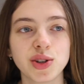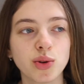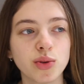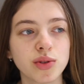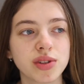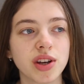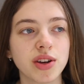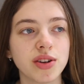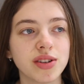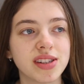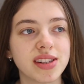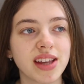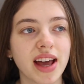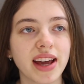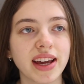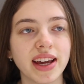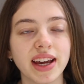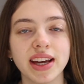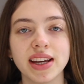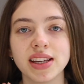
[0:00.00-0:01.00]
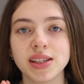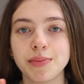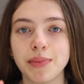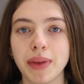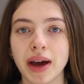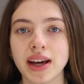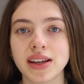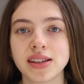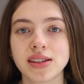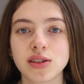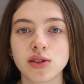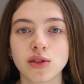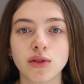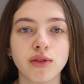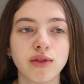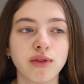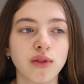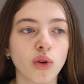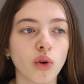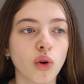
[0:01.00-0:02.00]
also say it is best
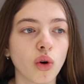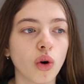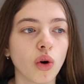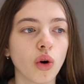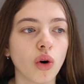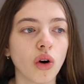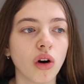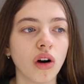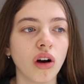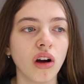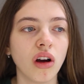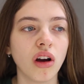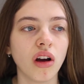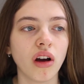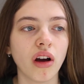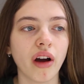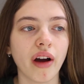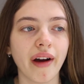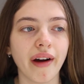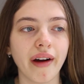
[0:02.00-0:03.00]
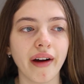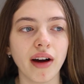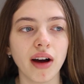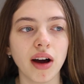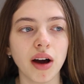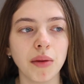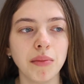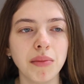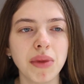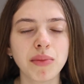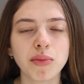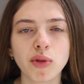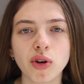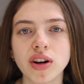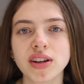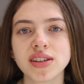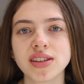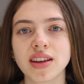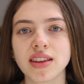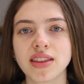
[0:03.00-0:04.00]
for uh,
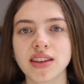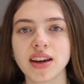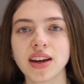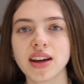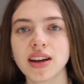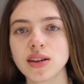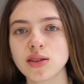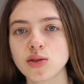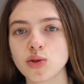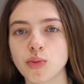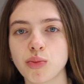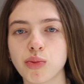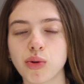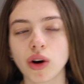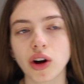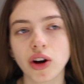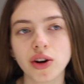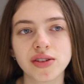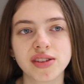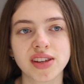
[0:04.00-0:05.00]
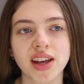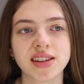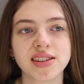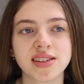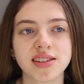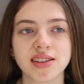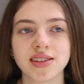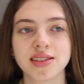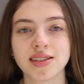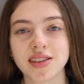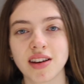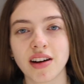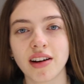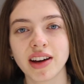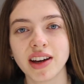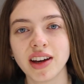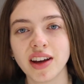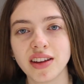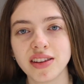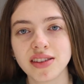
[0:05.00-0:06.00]
memorizing things or processes in
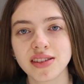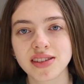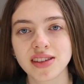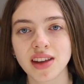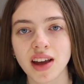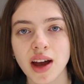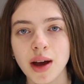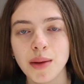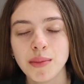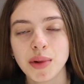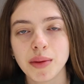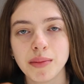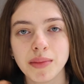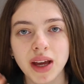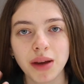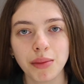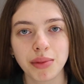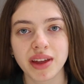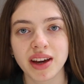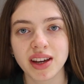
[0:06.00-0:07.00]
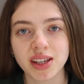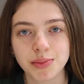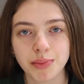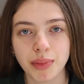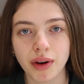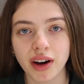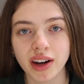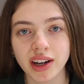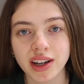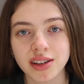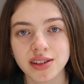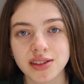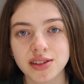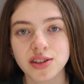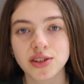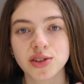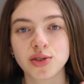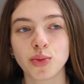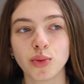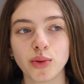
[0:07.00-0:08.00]
science, but maybe that is
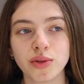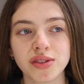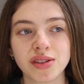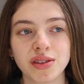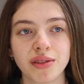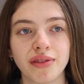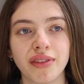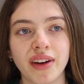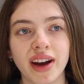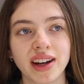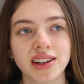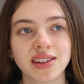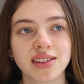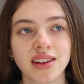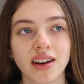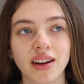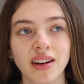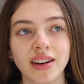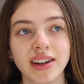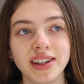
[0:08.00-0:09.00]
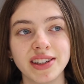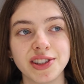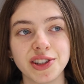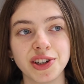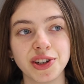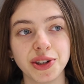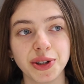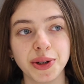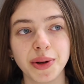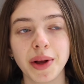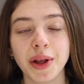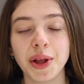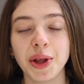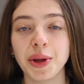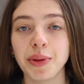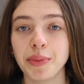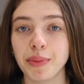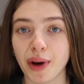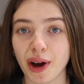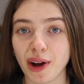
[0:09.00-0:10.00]
biased towards the fact that I do
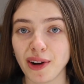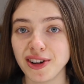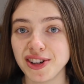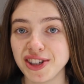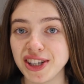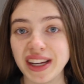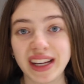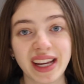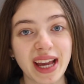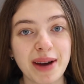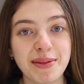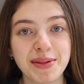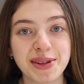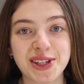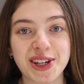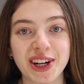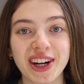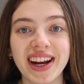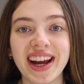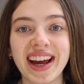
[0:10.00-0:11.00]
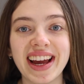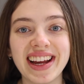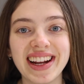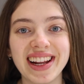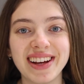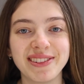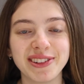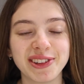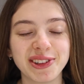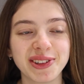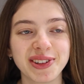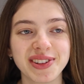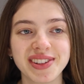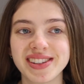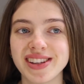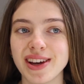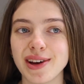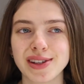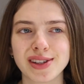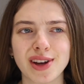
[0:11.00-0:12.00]
biology and chemistry at A-levels,
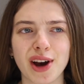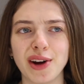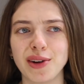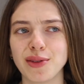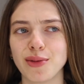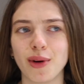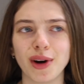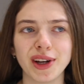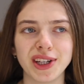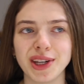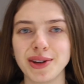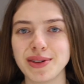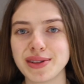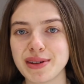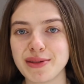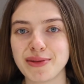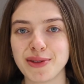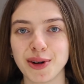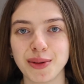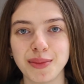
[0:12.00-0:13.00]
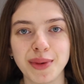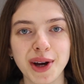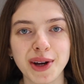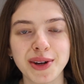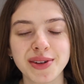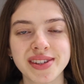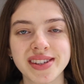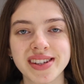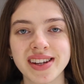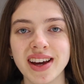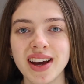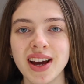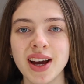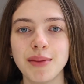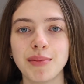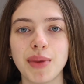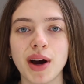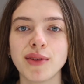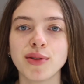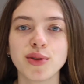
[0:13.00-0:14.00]
so it's kind of what I use it for most,
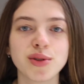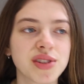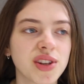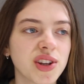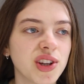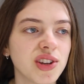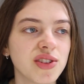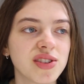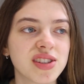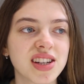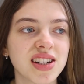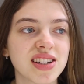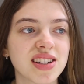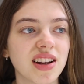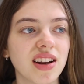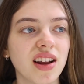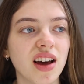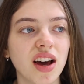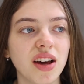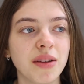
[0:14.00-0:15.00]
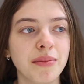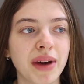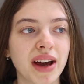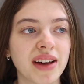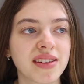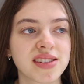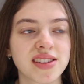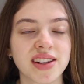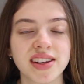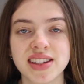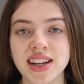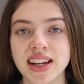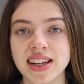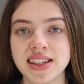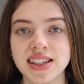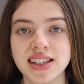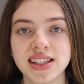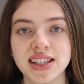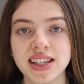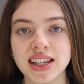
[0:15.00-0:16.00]
but I've also used it to learn maths
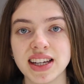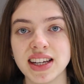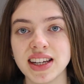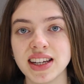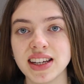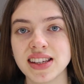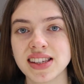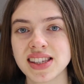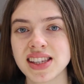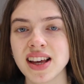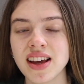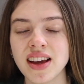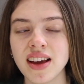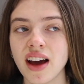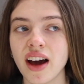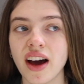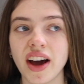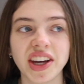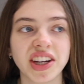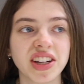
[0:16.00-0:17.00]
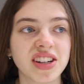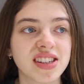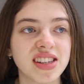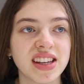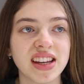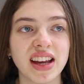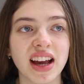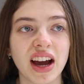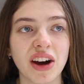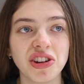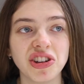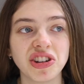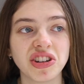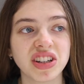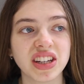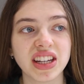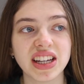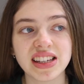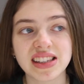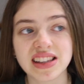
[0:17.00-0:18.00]
identities. I could see how you
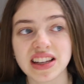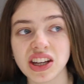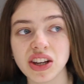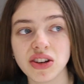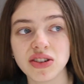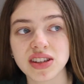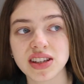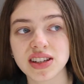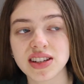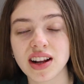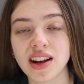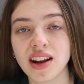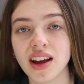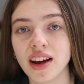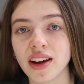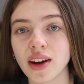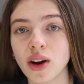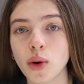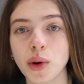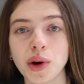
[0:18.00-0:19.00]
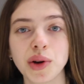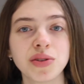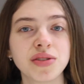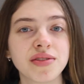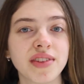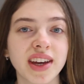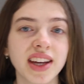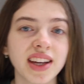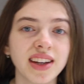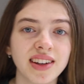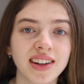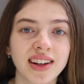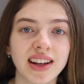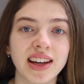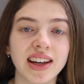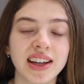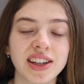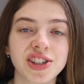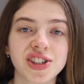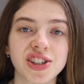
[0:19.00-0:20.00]
could easily use it to learn quotes for
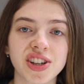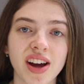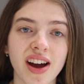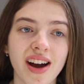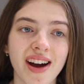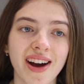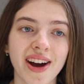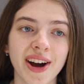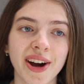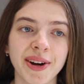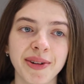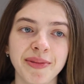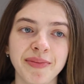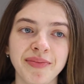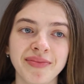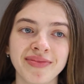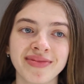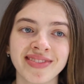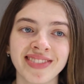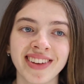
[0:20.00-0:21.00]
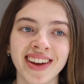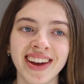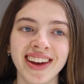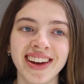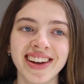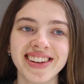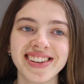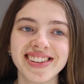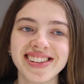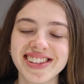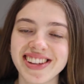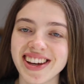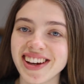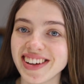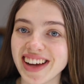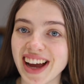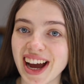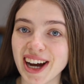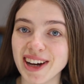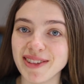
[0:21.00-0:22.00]
English. Um, so
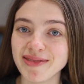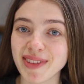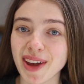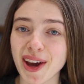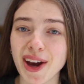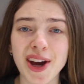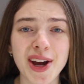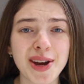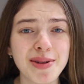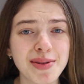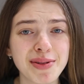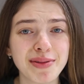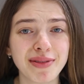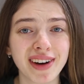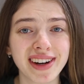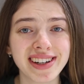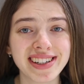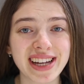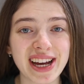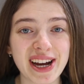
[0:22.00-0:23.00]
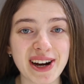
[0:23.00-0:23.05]
yeah, I hope you find it